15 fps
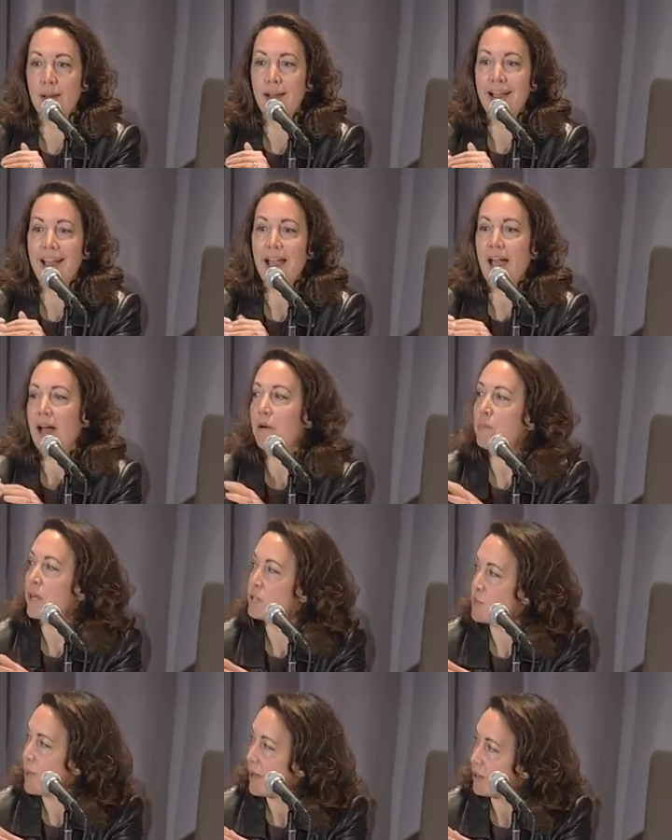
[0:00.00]
how
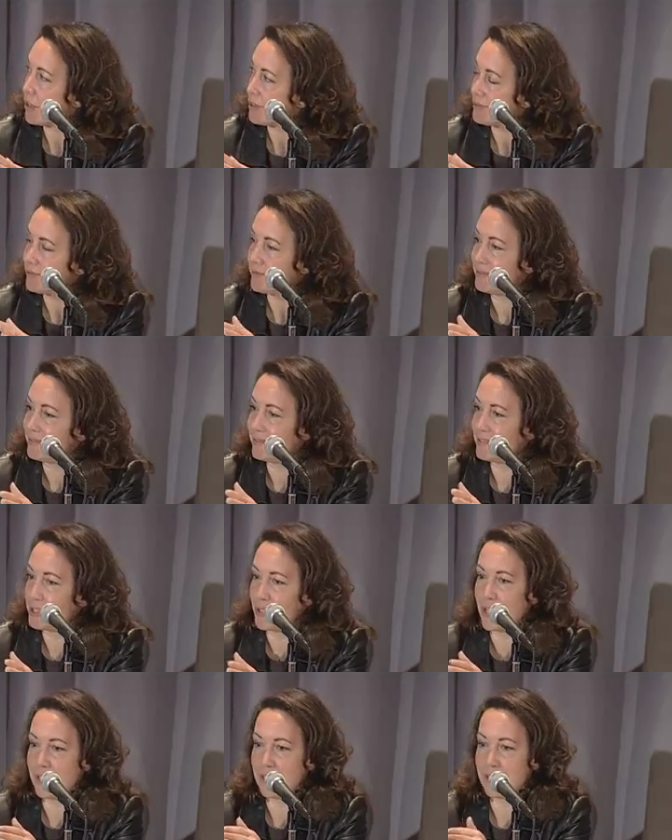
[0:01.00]
much better
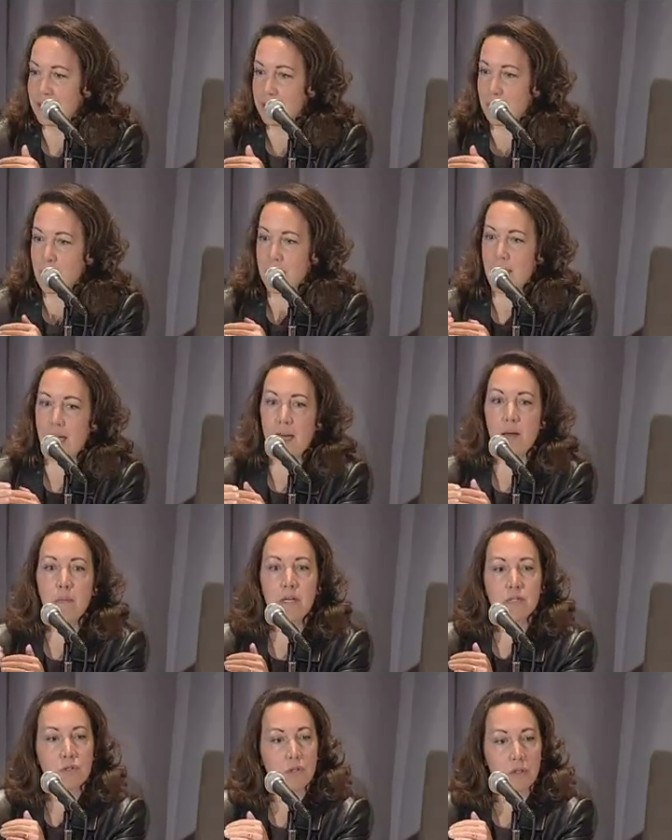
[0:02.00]
do they need to be? How
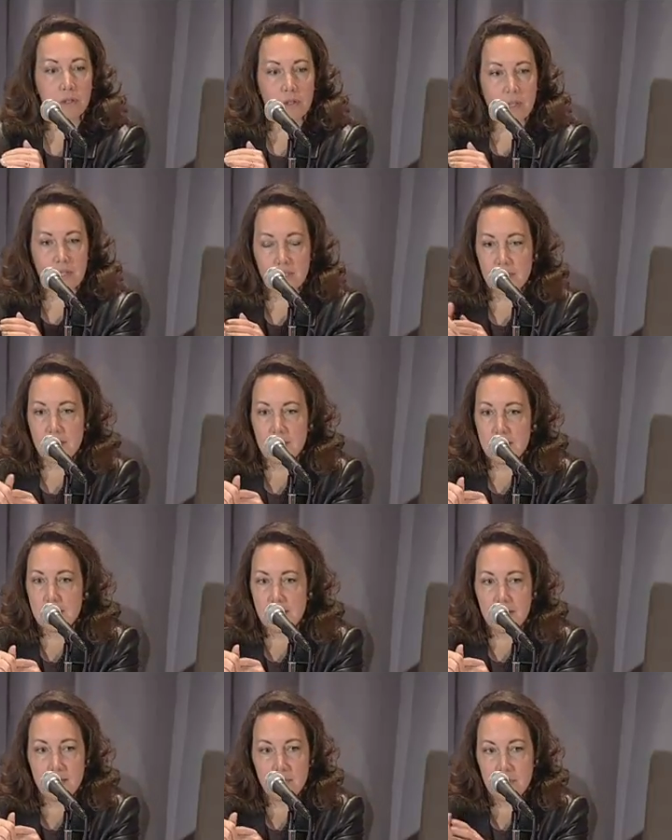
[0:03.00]
much longer does it need
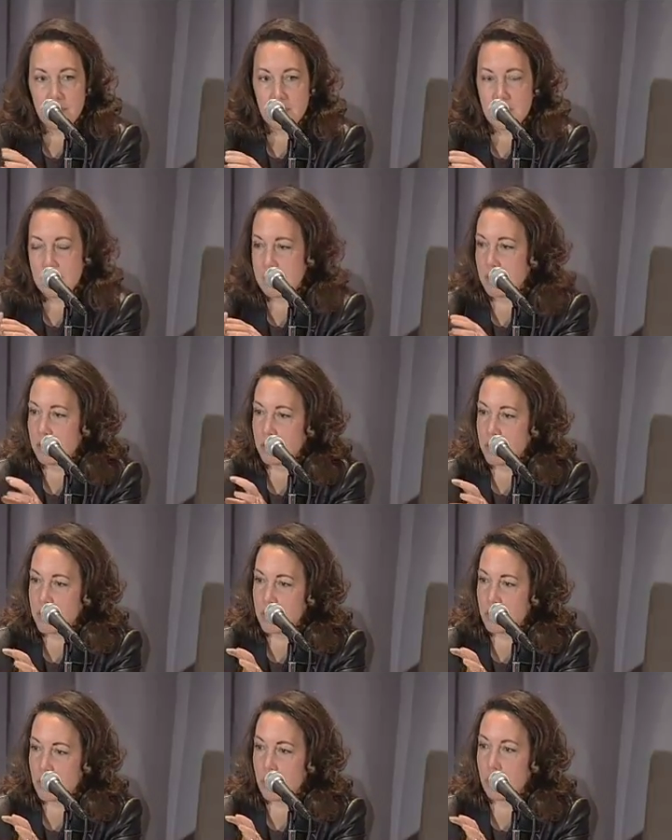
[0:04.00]
to keep disease under
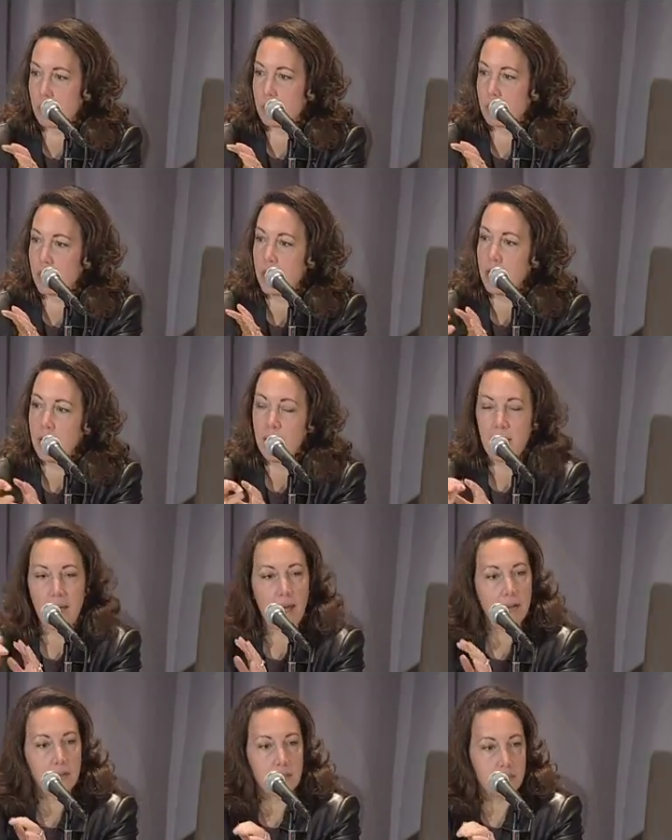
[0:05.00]
control?
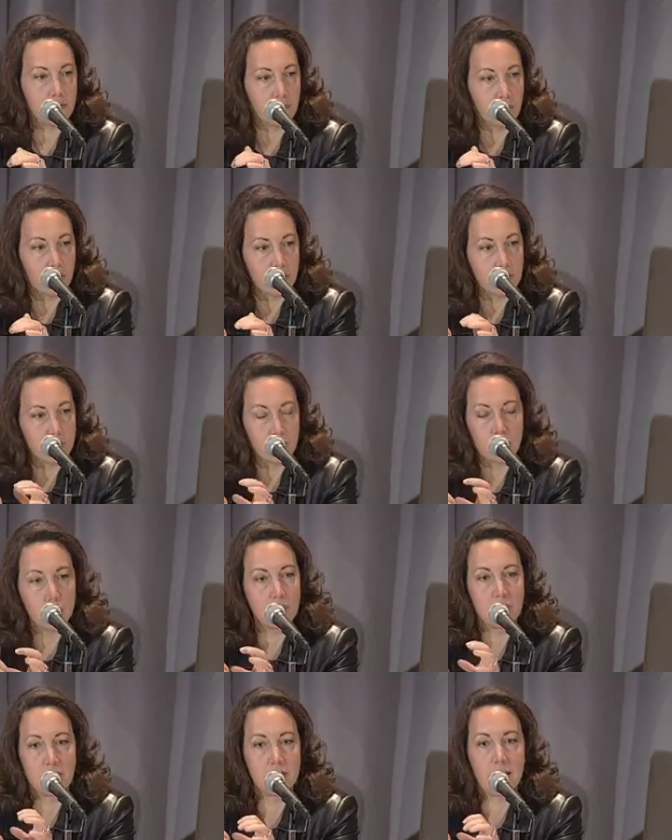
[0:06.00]
How different
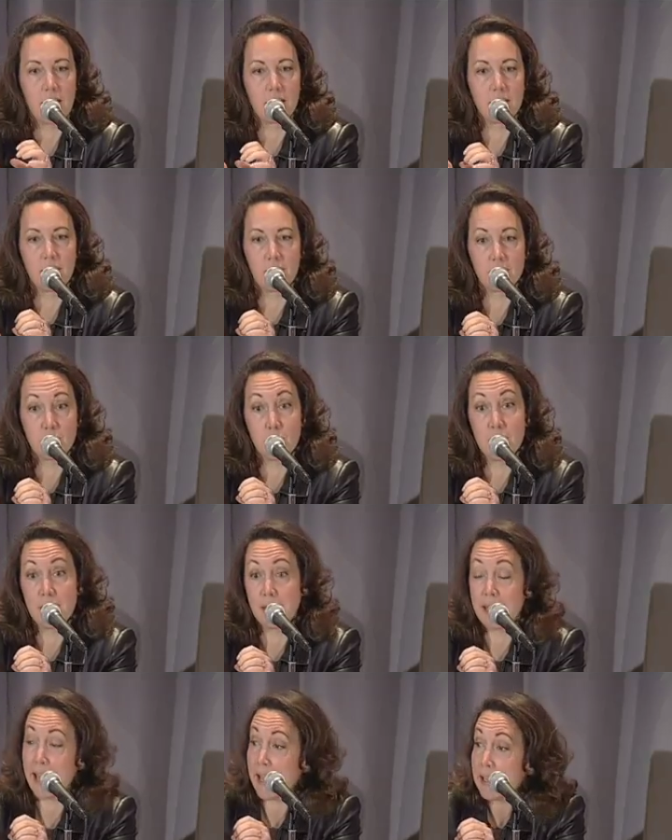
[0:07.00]
should the side effects
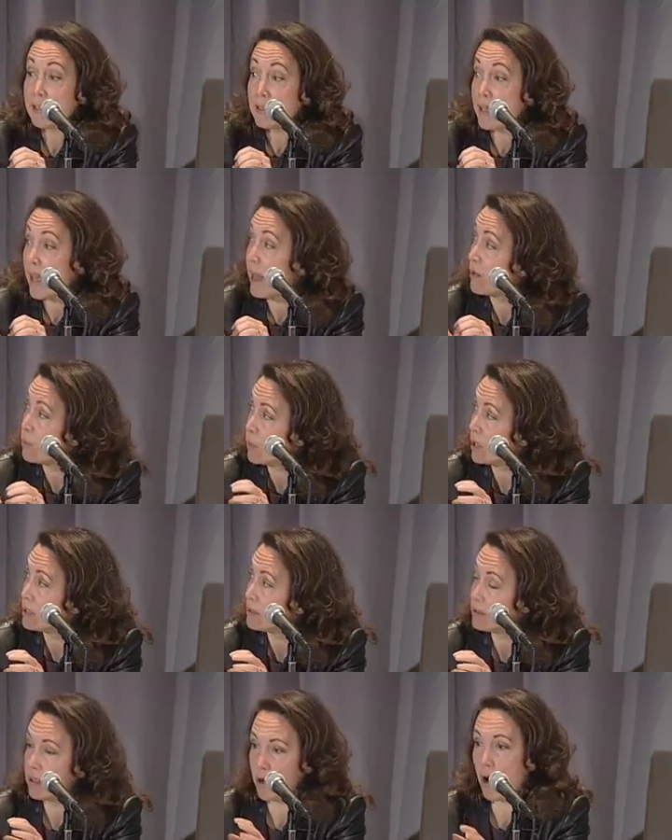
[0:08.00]
be? And at what
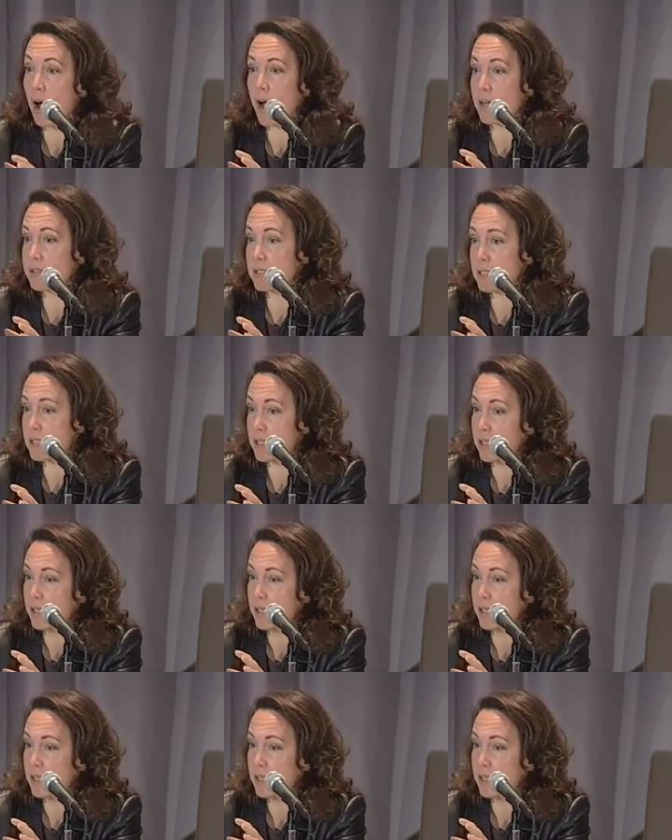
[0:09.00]
cost?